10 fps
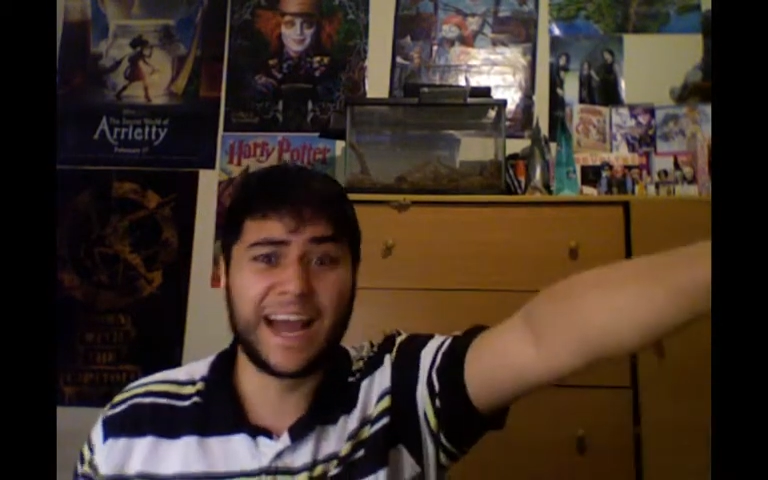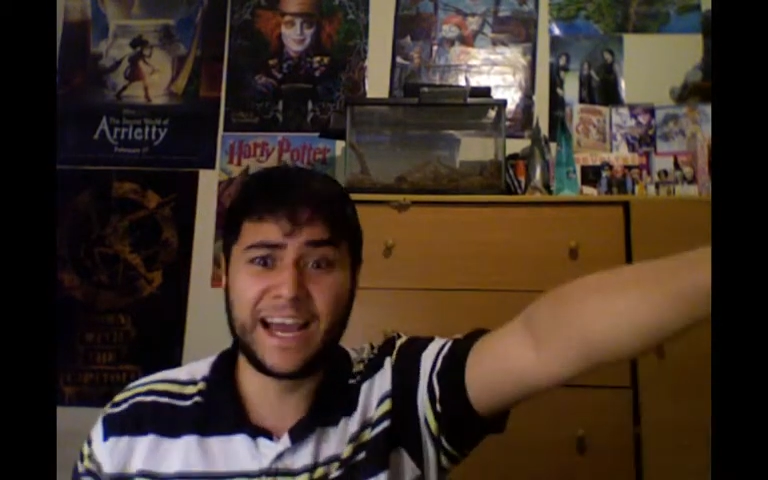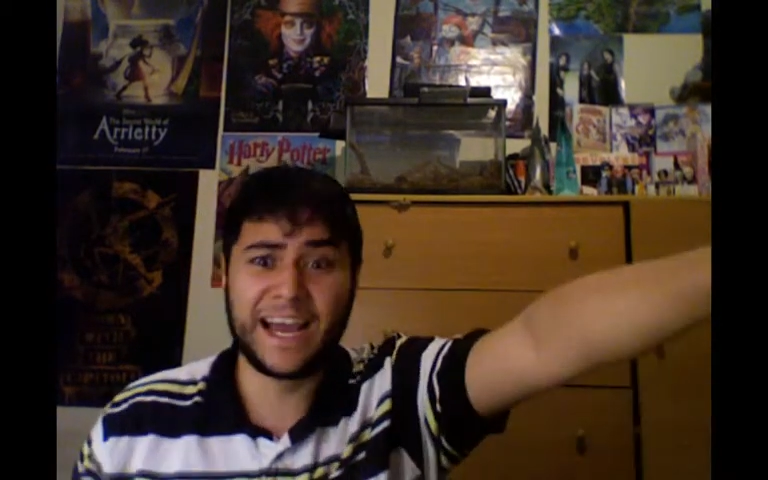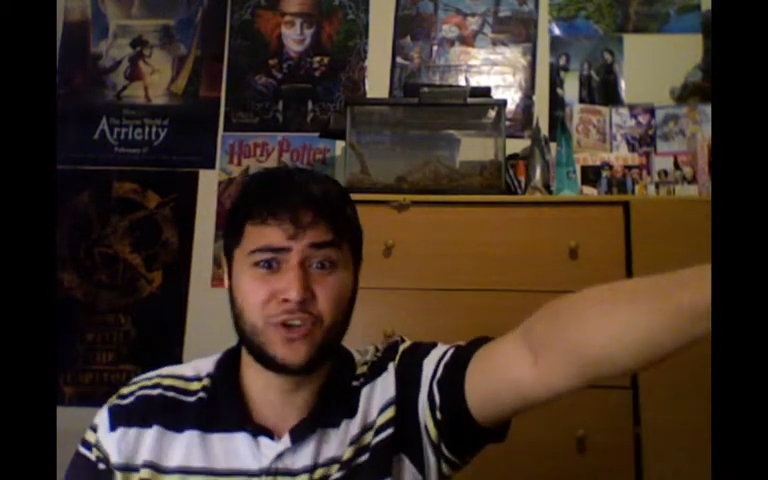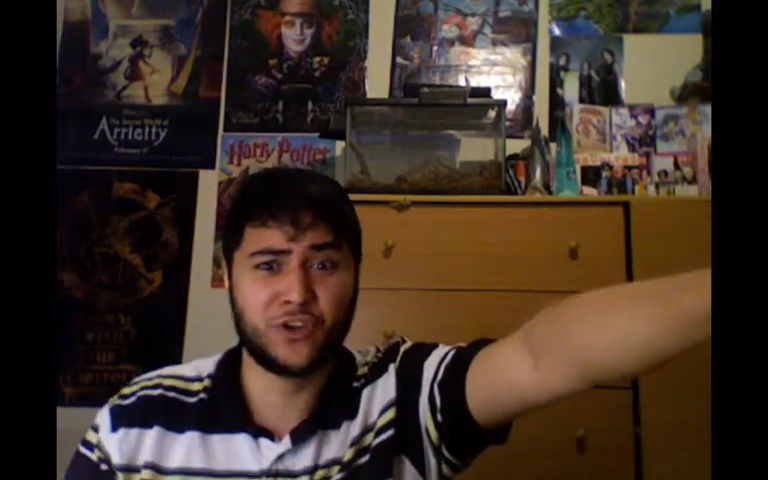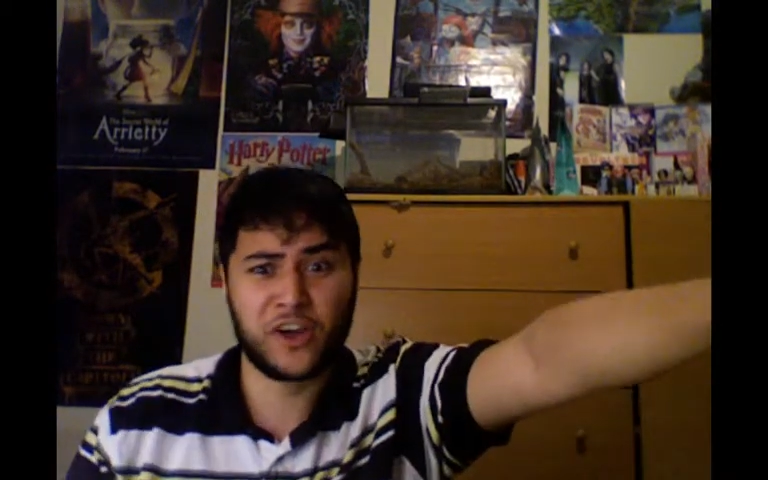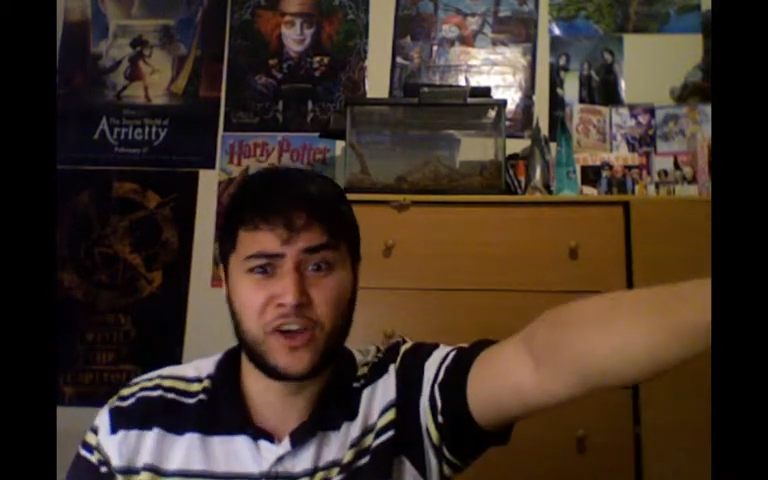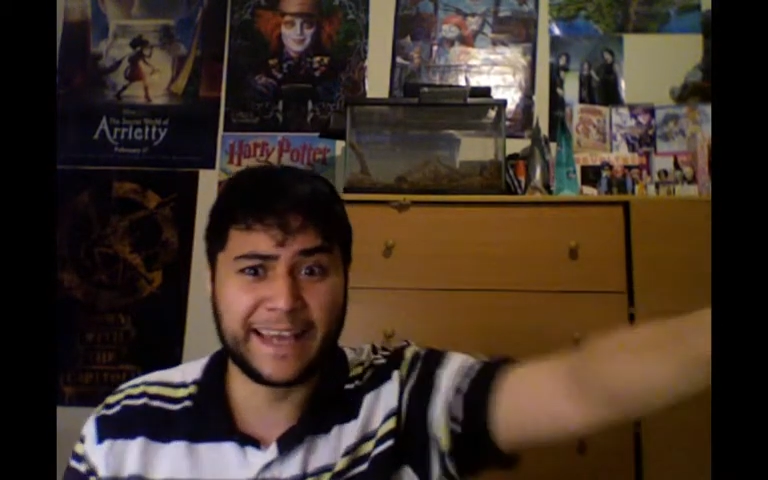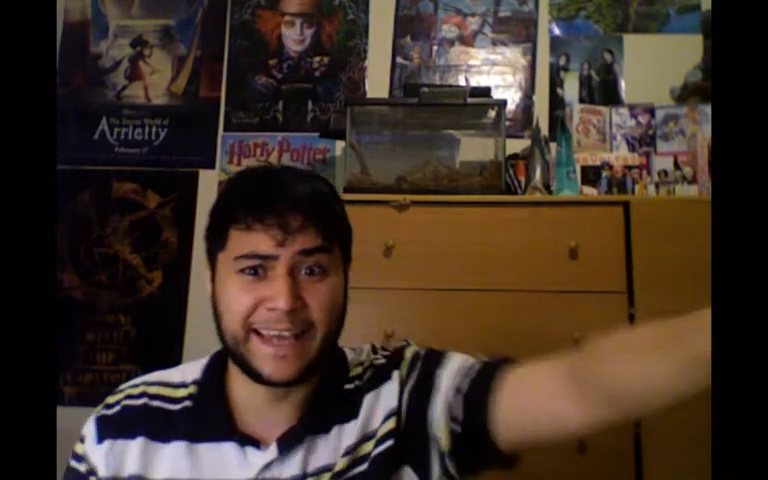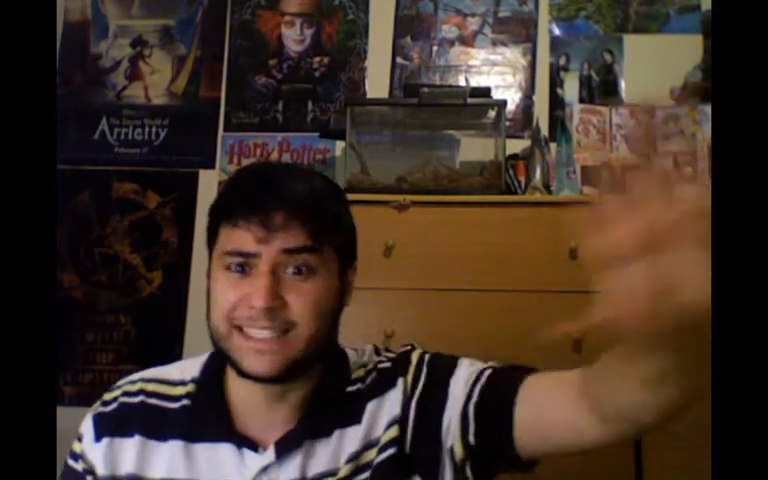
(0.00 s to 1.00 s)
I turned on
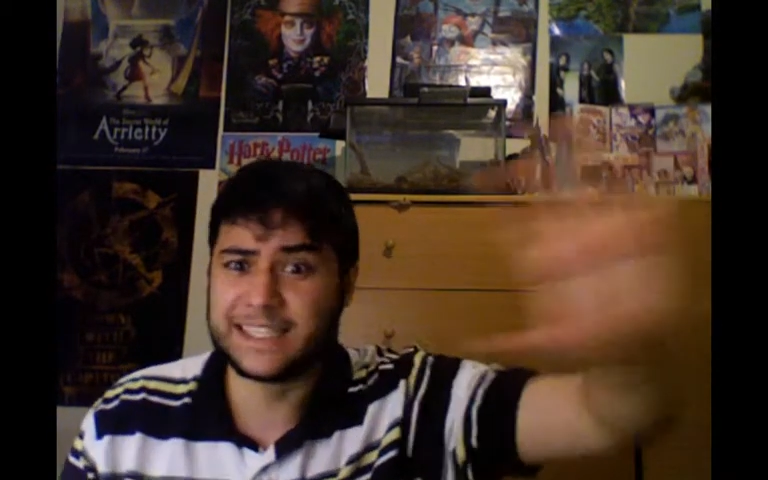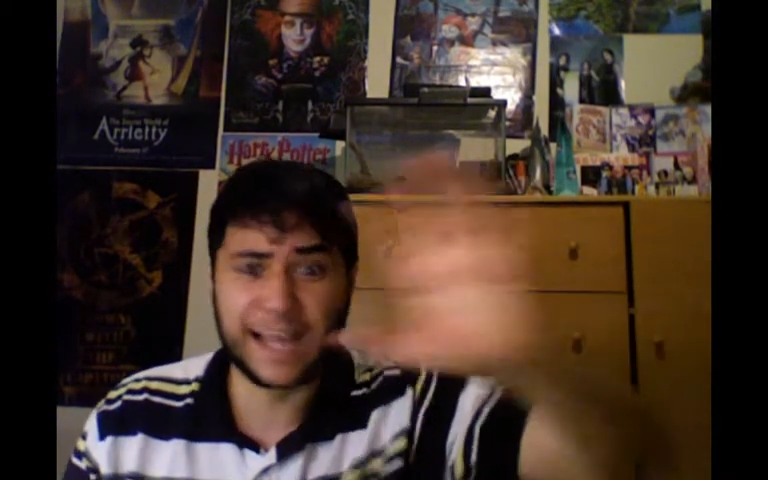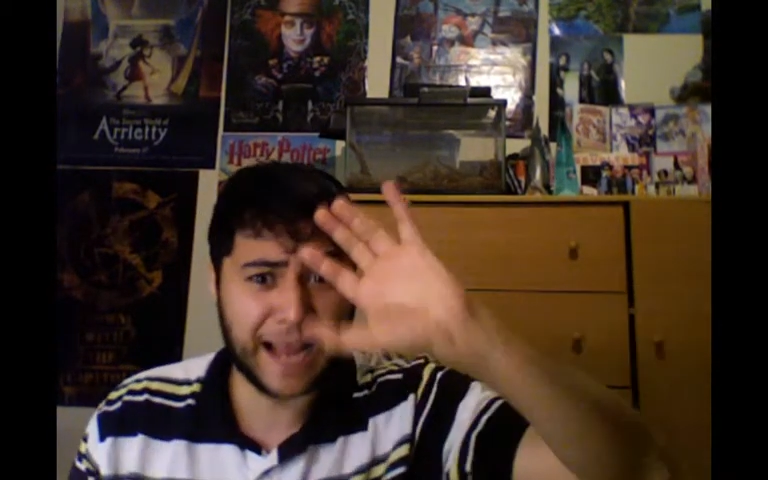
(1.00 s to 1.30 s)
the AC like